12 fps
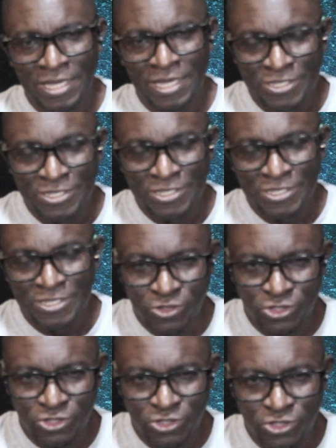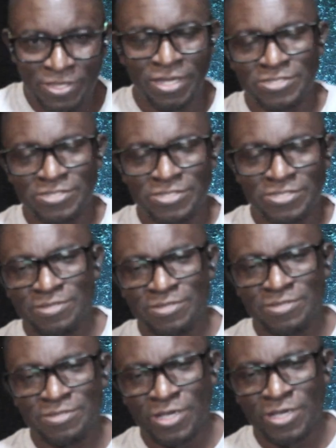share the page,
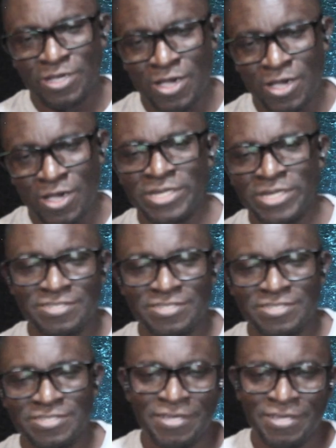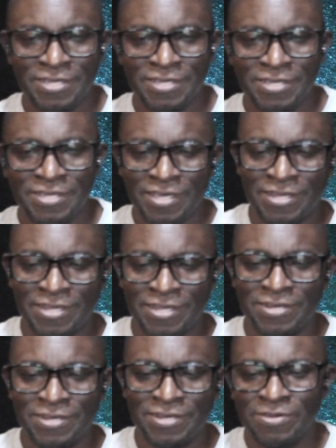comment, and
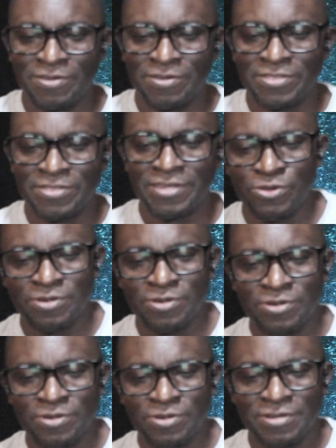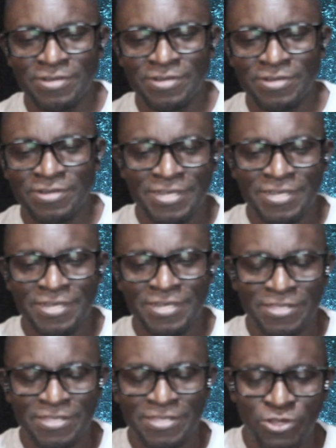thank you
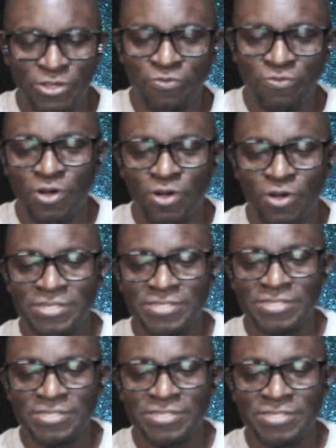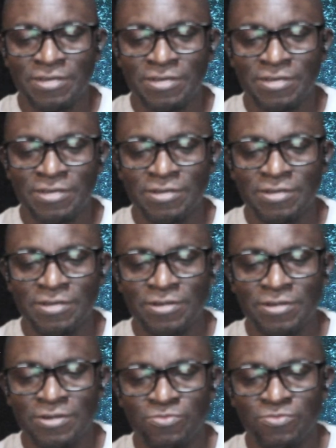all for your comment.
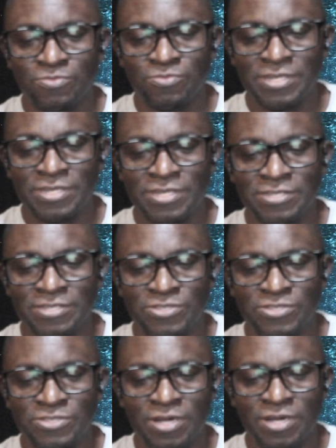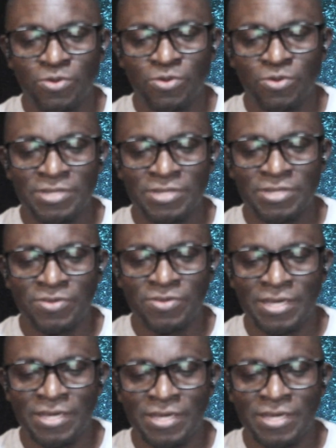Where days do you come on
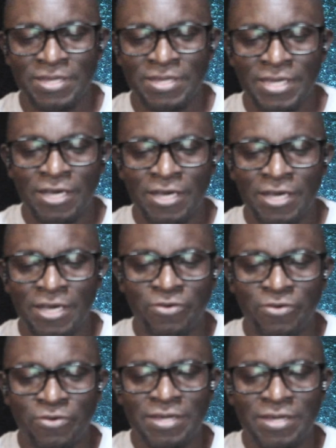air? All right,